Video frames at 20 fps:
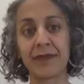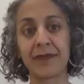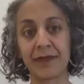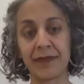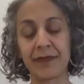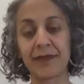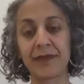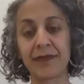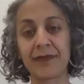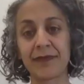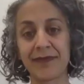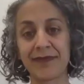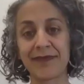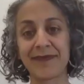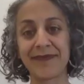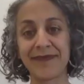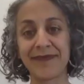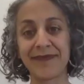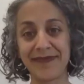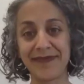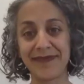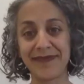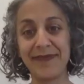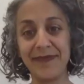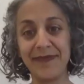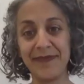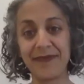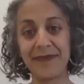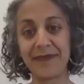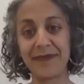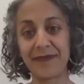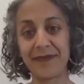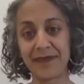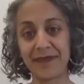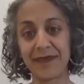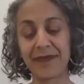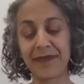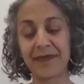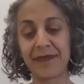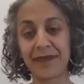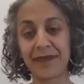determining the policy before